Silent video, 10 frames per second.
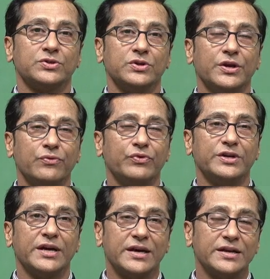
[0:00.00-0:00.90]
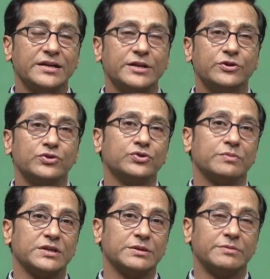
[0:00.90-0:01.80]
So if we directly go to
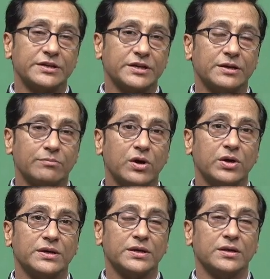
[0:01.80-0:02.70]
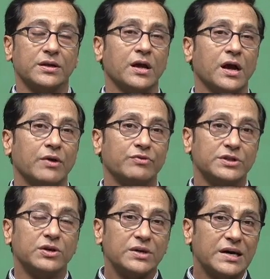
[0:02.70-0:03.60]
mathematical model
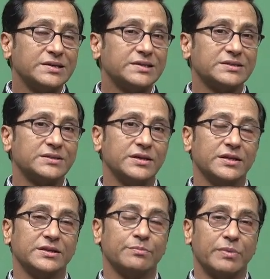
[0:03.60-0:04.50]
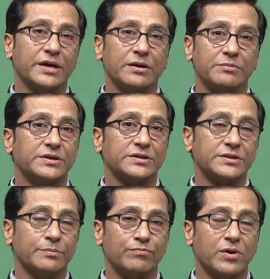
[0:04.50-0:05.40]
without understanding the
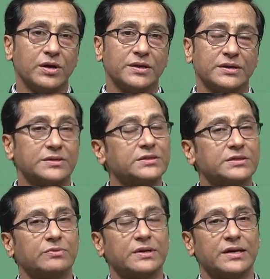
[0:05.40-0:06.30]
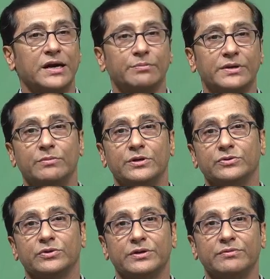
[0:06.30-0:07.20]
parameters importance, it will not be able
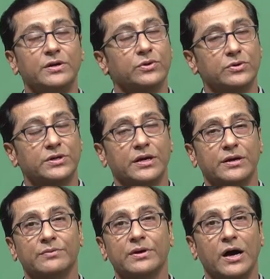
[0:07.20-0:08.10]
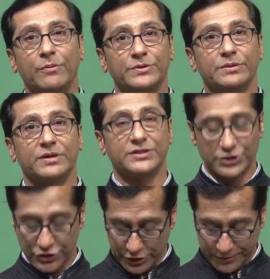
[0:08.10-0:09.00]
to give a good kind uh, of
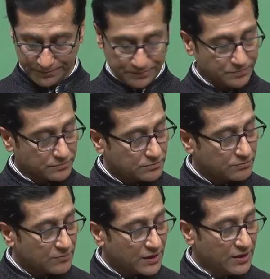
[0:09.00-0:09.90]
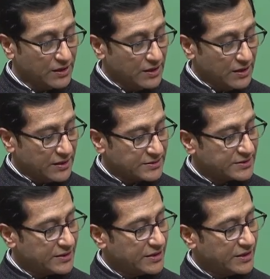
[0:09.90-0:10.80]
optimization.
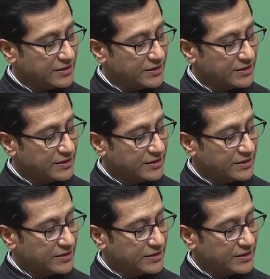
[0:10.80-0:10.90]
Let's then